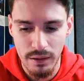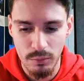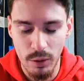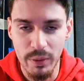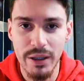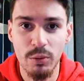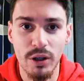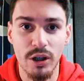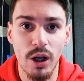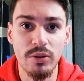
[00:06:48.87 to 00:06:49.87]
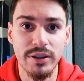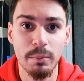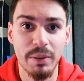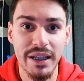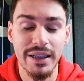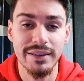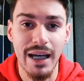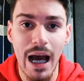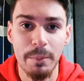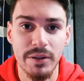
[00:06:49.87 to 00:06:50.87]
where we were close to beating
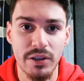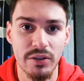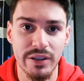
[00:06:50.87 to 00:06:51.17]
top tier